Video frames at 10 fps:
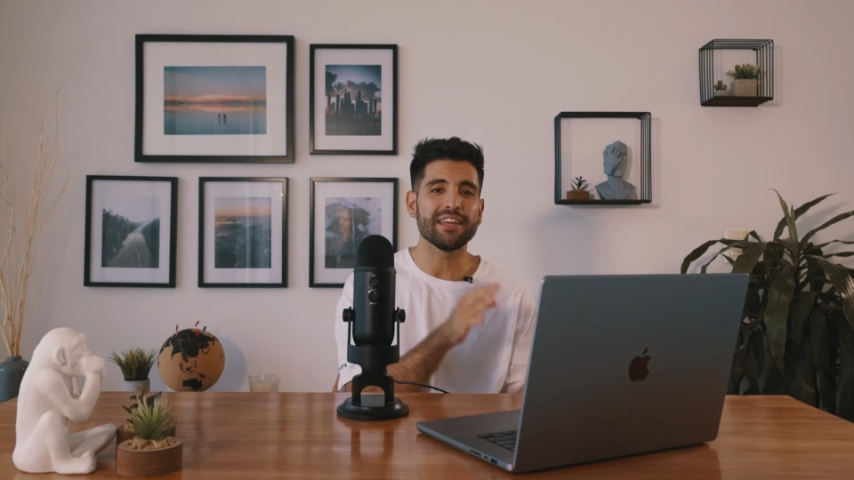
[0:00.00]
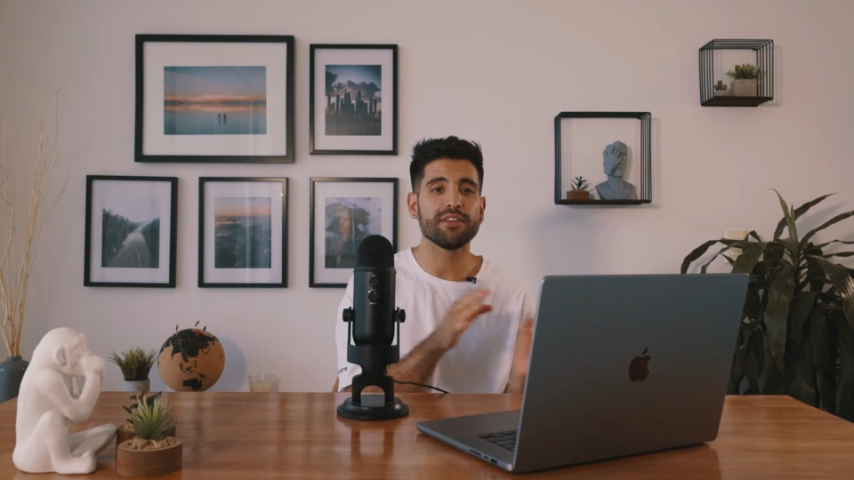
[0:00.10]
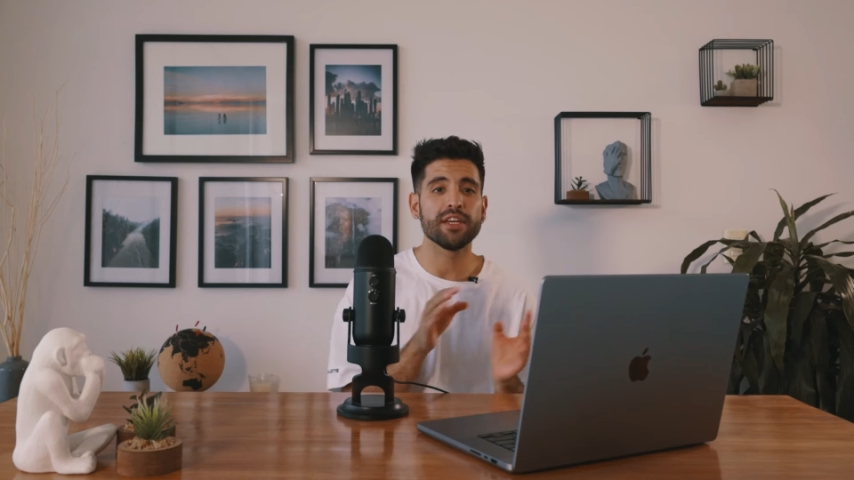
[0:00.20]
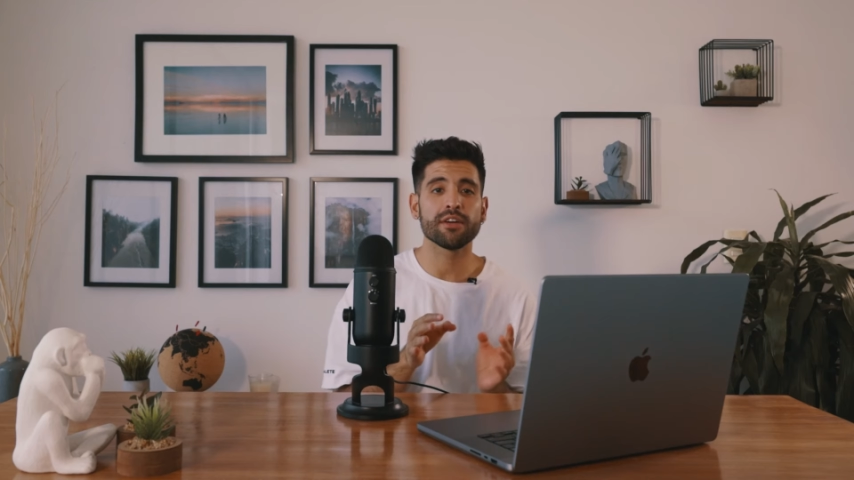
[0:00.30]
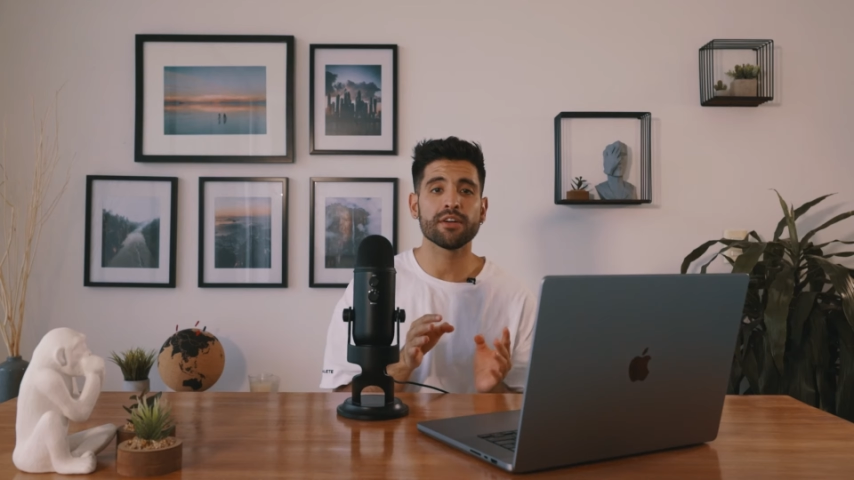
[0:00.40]
give
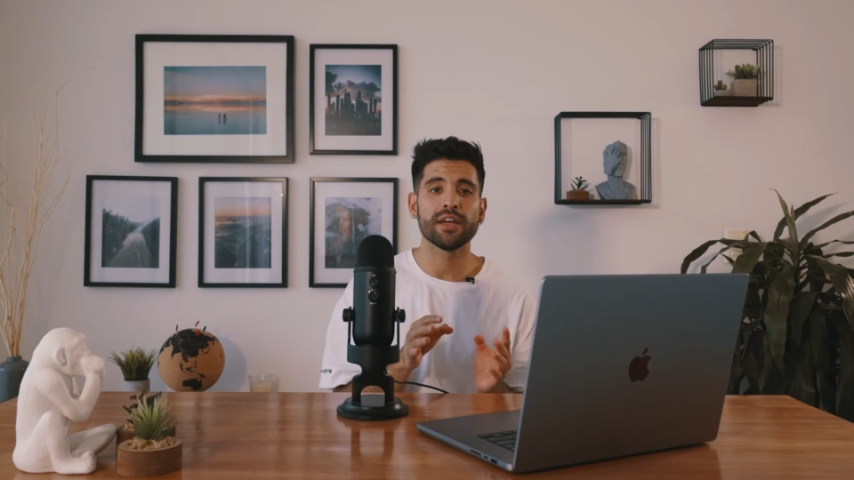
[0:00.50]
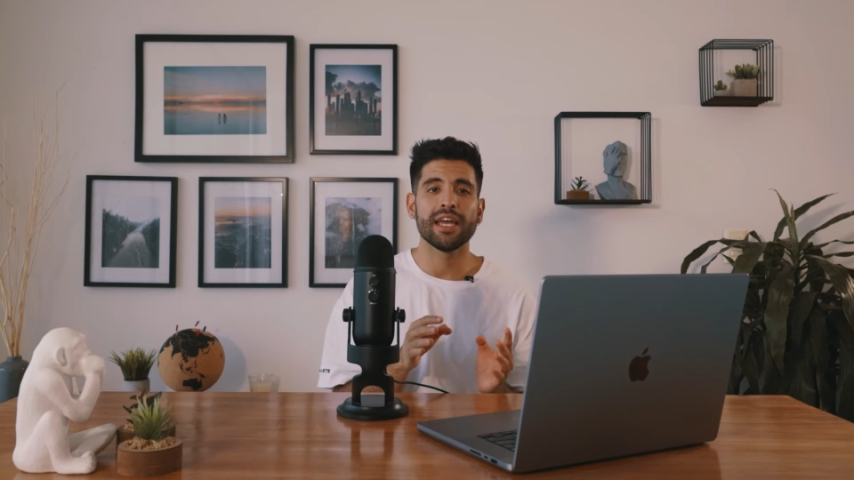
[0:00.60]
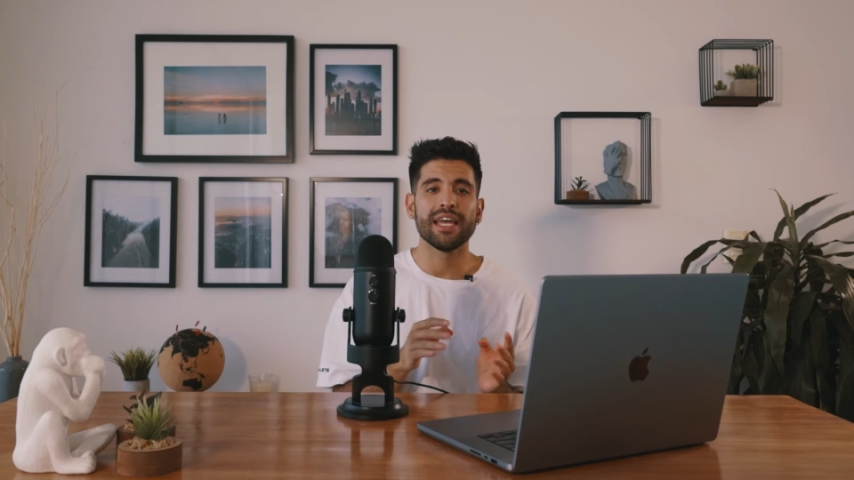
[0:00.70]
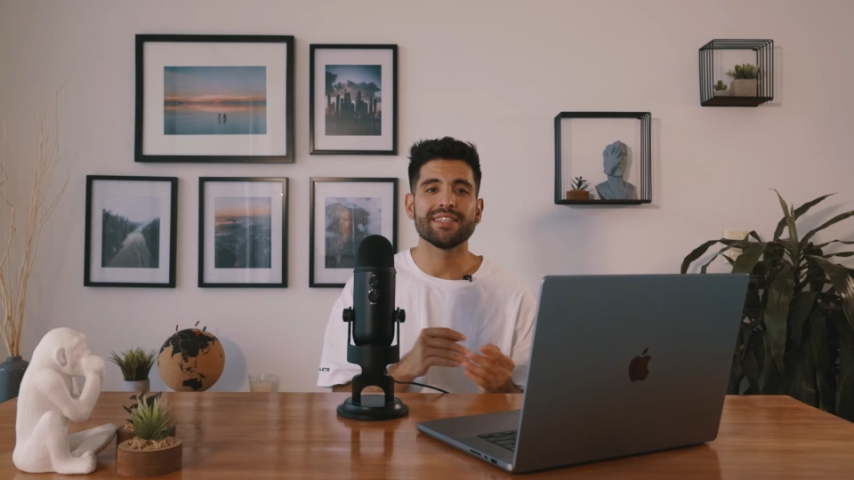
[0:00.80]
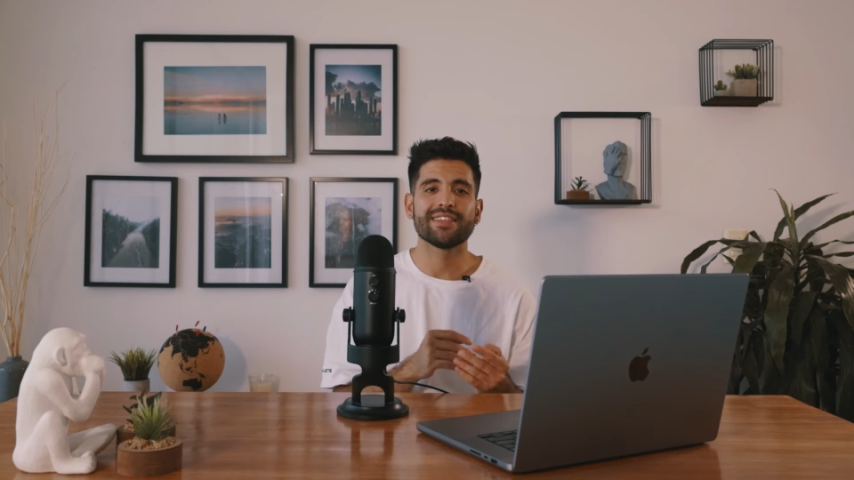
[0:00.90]
here
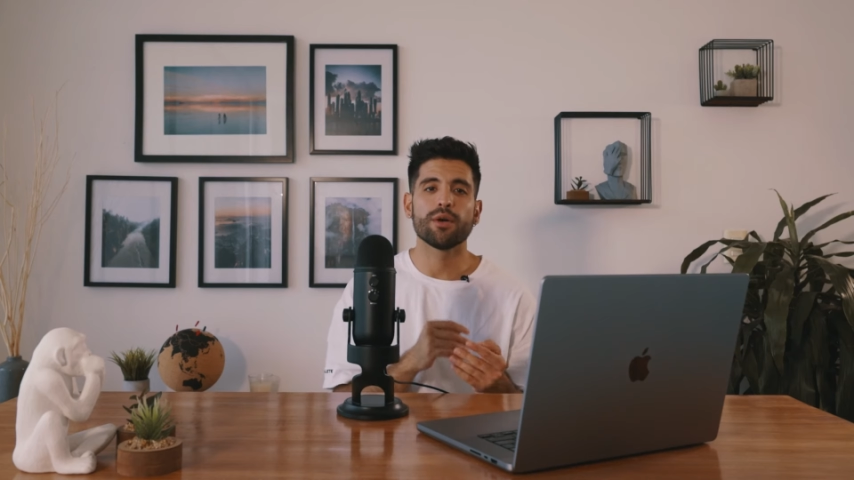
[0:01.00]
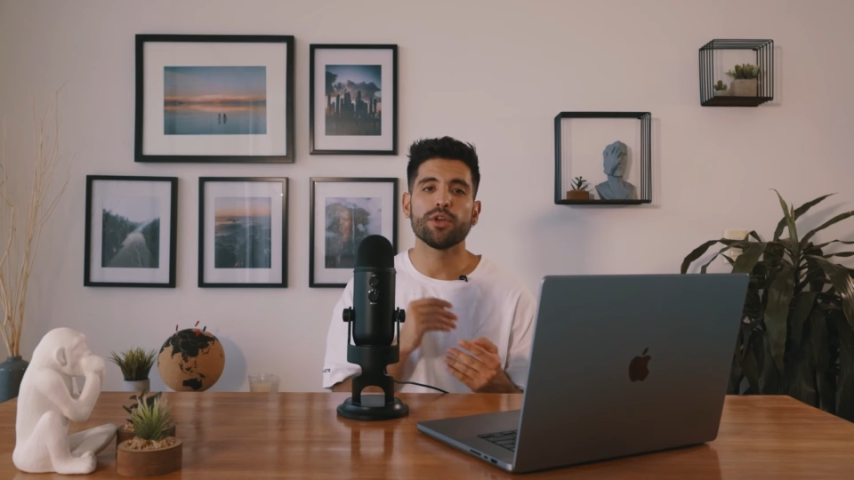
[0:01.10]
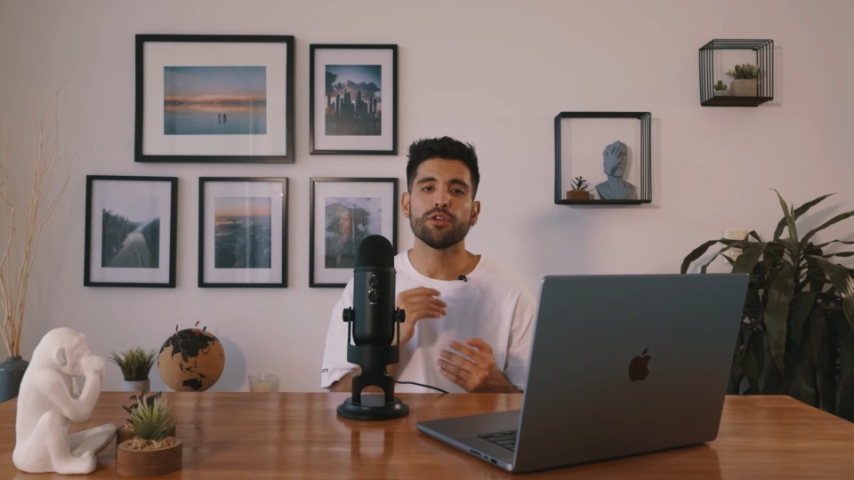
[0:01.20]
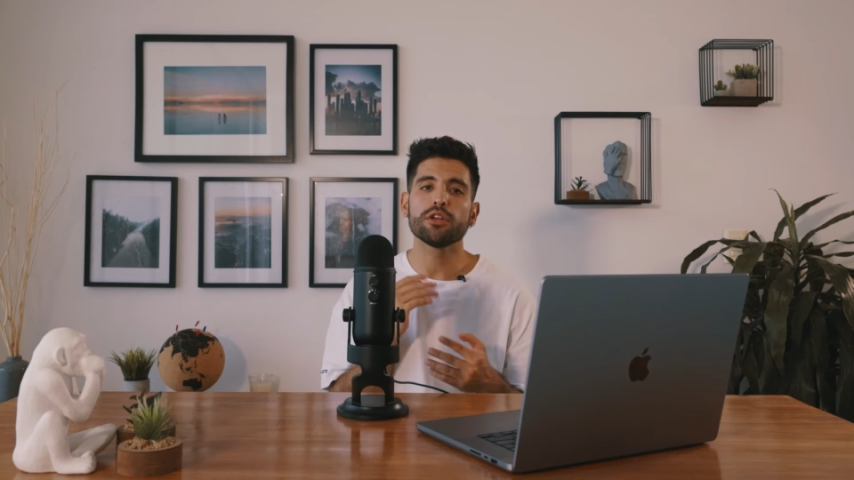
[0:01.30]
is that when